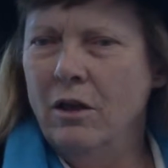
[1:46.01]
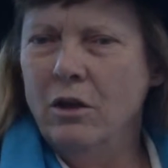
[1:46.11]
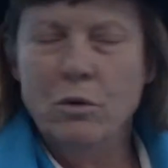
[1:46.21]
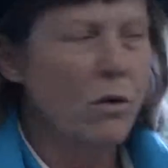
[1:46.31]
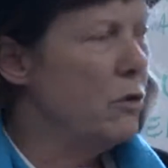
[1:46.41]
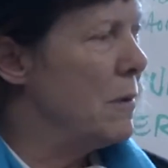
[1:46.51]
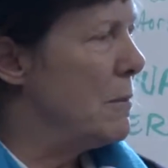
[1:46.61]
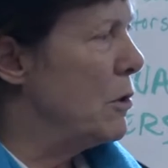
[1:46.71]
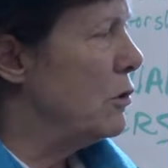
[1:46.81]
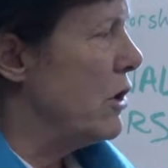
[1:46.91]
You own the
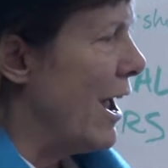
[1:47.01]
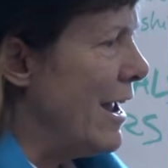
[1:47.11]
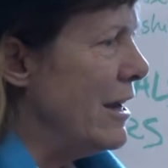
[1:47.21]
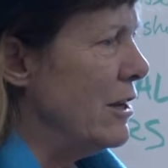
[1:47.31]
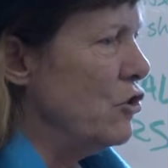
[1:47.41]
people who died in